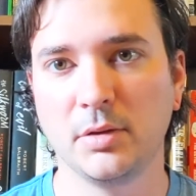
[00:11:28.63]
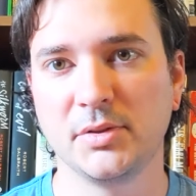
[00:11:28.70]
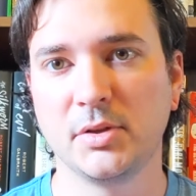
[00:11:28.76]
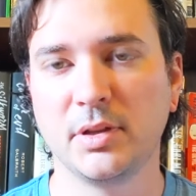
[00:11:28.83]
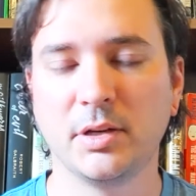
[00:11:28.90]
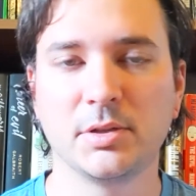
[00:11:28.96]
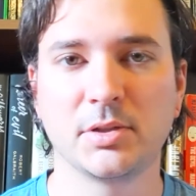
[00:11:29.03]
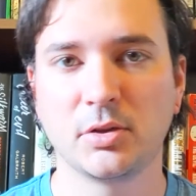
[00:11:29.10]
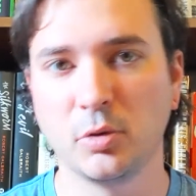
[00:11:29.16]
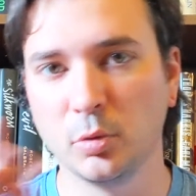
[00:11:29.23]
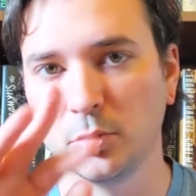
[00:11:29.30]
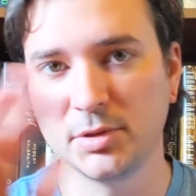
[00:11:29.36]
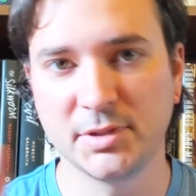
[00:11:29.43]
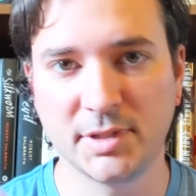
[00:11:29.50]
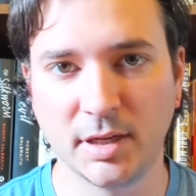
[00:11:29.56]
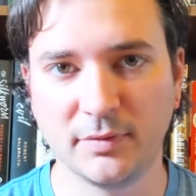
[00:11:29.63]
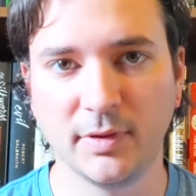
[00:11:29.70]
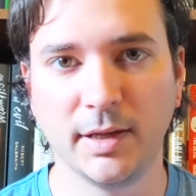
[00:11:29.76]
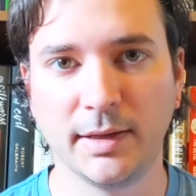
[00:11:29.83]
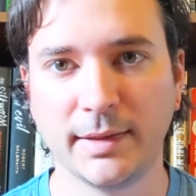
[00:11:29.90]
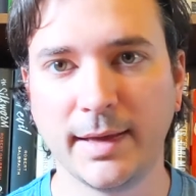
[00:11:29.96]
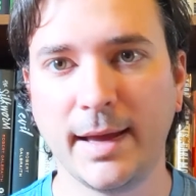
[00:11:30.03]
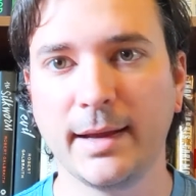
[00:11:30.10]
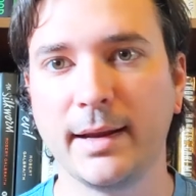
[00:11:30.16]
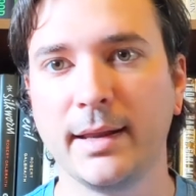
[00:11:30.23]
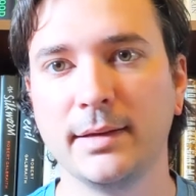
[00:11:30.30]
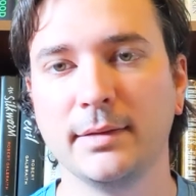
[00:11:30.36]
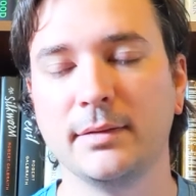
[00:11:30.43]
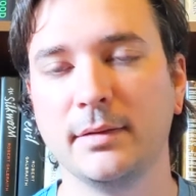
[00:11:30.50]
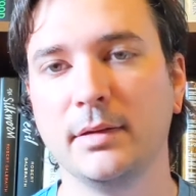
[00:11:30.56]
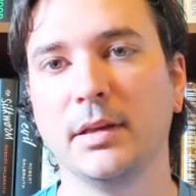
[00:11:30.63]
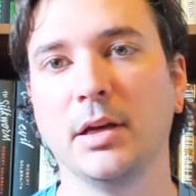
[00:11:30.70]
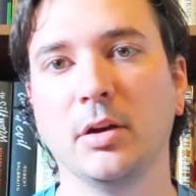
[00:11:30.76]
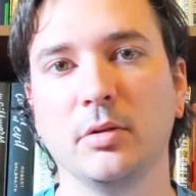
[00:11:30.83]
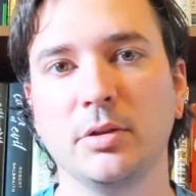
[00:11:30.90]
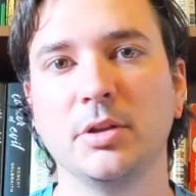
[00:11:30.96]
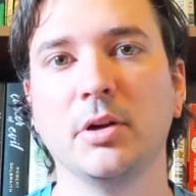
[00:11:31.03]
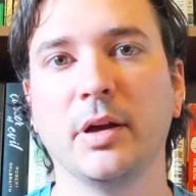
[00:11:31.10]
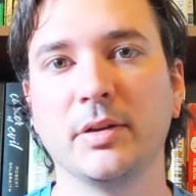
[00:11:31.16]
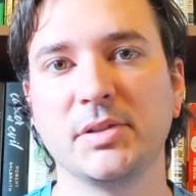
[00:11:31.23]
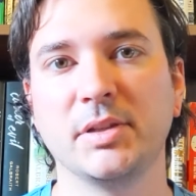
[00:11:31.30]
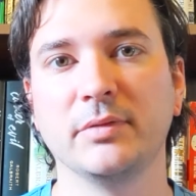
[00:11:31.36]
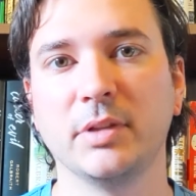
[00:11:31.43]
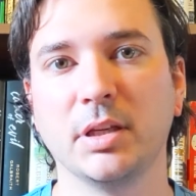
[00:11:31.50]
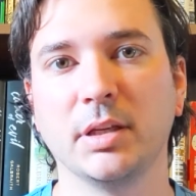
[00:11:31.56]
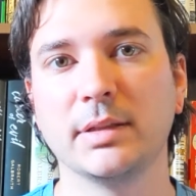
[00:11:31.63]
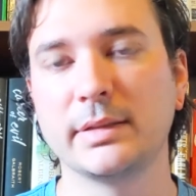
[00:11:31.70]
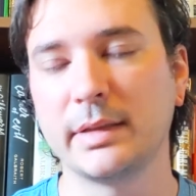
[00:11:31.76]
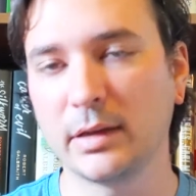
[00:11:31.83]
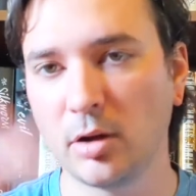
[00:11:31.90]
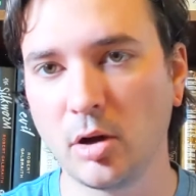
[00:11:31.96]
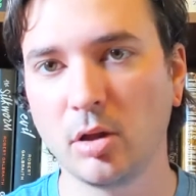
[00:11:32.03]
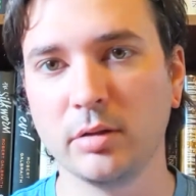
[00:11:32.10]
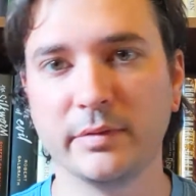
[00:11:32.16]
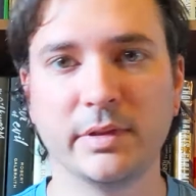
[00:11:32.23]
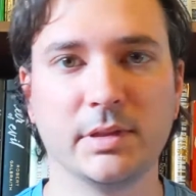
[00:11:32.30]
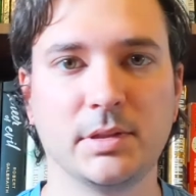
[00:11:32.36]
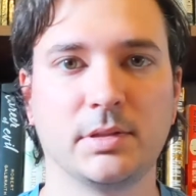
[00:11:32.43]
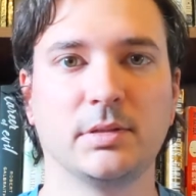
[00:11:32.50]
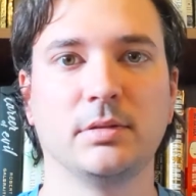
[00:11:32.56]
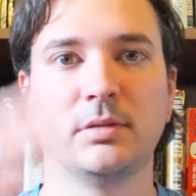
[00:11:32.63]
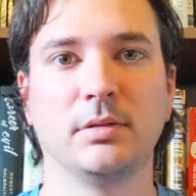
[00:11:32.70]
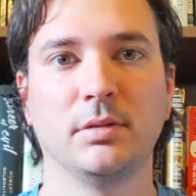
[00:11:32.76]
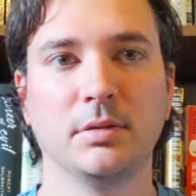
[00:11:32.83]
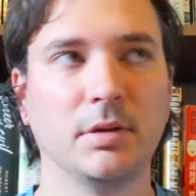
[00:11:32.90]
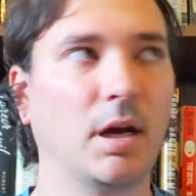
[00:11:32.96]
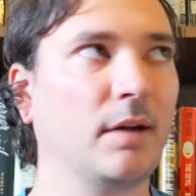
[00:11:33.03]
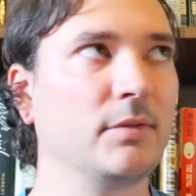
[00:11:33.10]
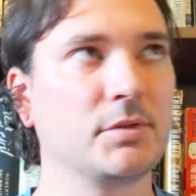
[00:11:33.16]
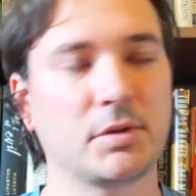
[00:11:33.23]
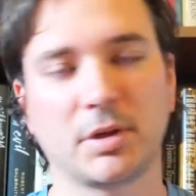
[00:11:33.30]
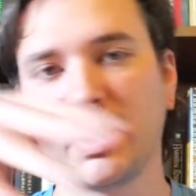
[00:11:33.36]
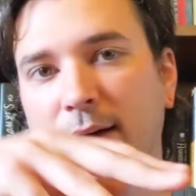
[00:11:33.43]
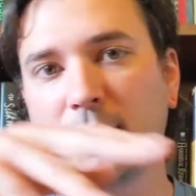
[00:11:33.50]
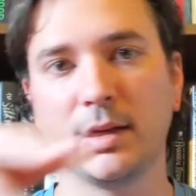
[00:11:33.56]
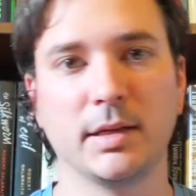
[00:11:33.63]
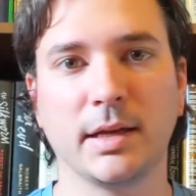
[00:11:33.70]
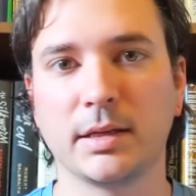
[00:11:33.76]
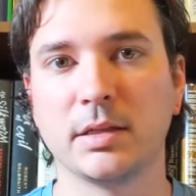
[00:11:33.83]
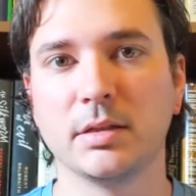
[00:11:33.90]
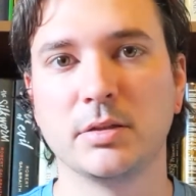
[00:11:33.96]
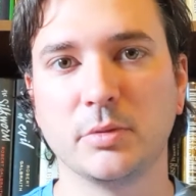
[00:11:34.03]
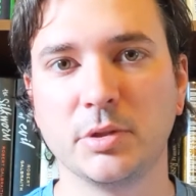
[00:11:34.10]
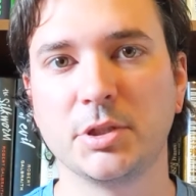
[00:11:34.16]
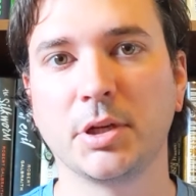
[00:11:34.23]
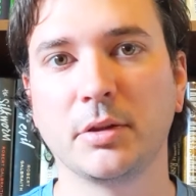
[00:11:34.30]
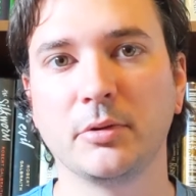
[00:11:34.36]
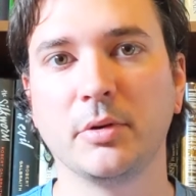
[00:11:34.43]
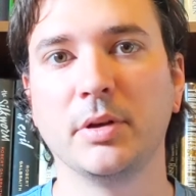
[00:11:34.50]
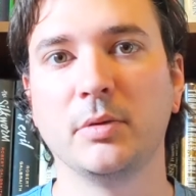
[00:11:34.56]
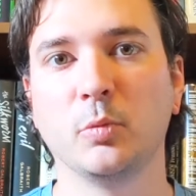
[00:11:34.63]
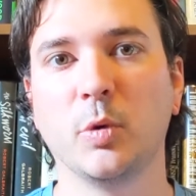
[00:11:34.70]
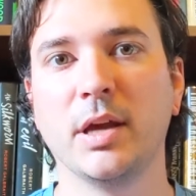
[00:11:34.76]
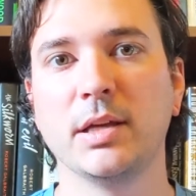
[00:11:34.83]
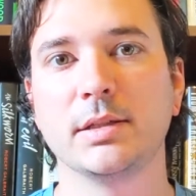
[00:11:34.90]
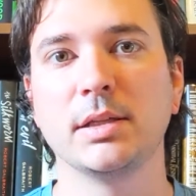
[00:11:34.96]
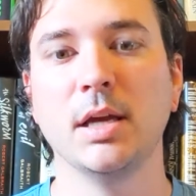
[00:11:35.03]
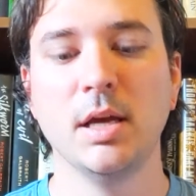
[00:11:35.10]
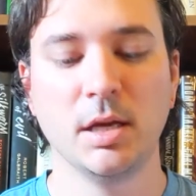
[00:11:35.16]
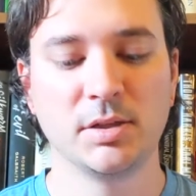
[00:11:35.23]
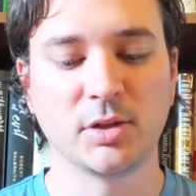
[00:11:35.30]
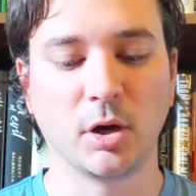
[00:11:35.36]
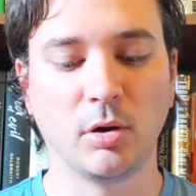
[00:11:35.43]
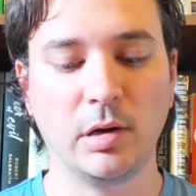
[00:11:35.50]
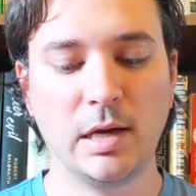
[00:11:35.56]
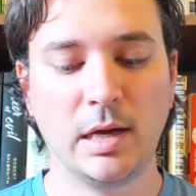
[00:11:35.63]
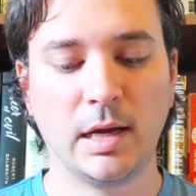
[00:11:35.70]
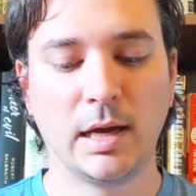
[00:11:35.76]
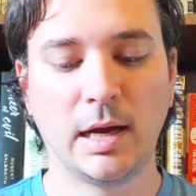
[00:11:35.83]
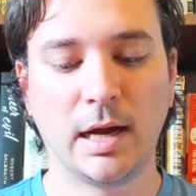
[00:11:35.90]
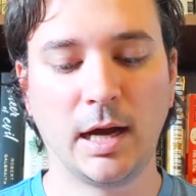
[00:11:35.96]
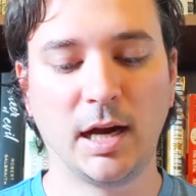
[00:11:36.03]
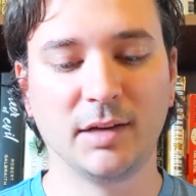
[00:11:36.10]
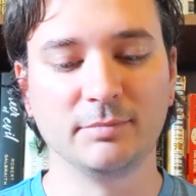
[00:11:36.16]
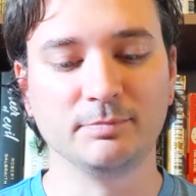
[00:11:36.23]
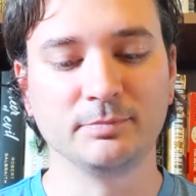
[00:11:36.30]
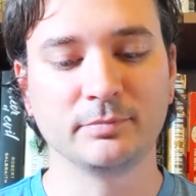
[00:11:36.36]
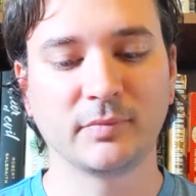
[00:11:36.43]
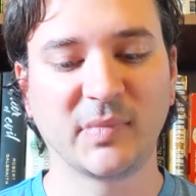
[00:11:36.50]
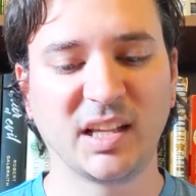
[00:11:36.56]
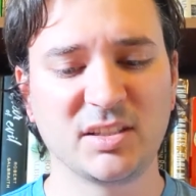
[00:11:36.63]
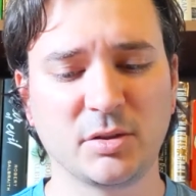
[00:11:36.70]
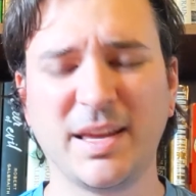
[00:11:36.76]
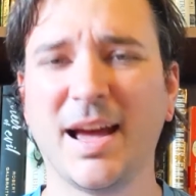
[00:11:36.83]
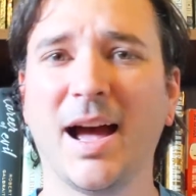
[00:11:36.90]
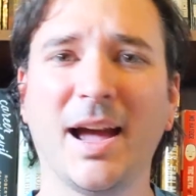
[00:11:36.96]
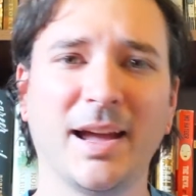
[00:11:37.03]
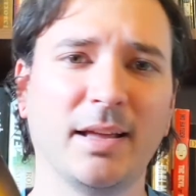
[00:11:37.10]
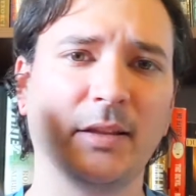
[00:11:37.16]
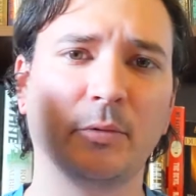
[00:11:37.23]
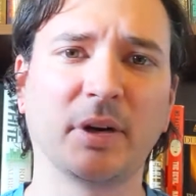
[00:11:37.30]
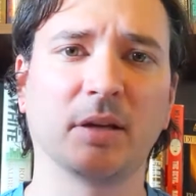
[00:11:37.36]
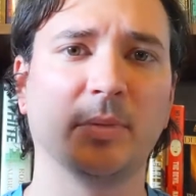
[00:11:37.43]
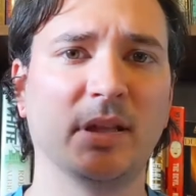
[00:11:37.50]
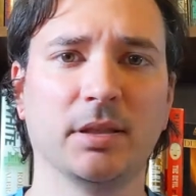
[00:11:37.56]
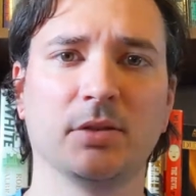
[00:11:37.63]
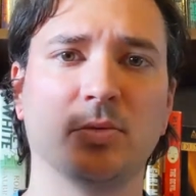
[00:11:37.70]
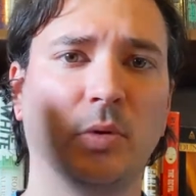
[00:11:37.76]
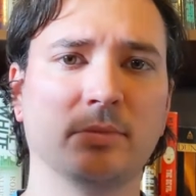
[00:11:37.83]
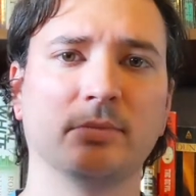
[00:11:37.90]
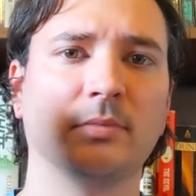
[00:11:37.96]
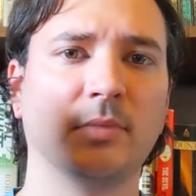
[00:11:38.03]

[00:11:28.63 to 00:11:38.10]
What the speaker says: So there's cool stuff like that. And you know how Stephen King is, like all of his novels are kind of connected to each other in ways. So yeah, I highly recommend this one.